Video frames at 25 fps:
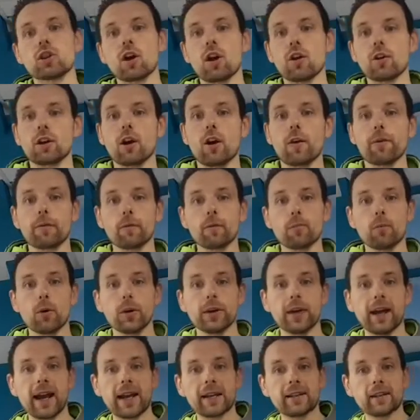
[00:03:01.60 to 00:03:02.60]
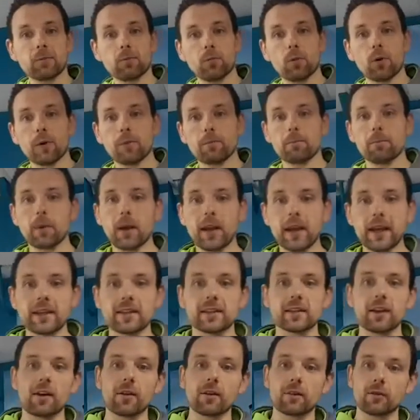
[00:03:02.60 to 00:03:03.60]
so going from point A to point B,
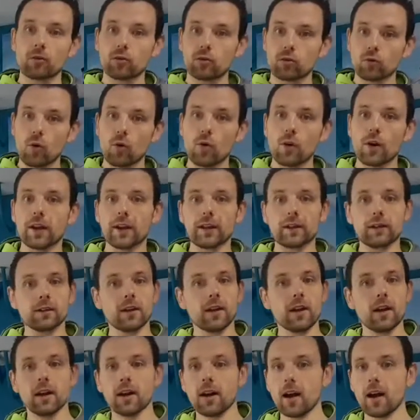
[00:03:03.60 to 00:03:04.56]
so crawling,